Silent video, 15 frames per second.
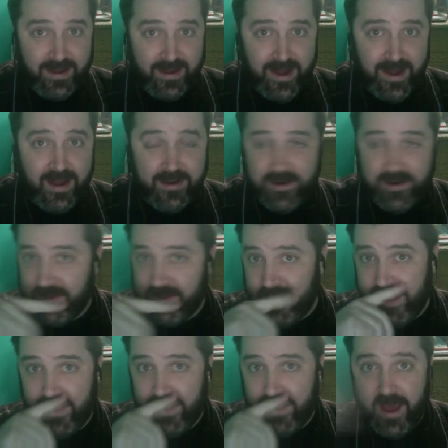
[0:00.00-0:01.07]
God. Just
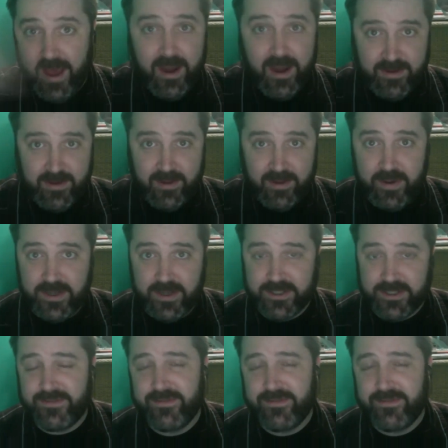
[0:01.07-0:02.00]
thank God as an expression.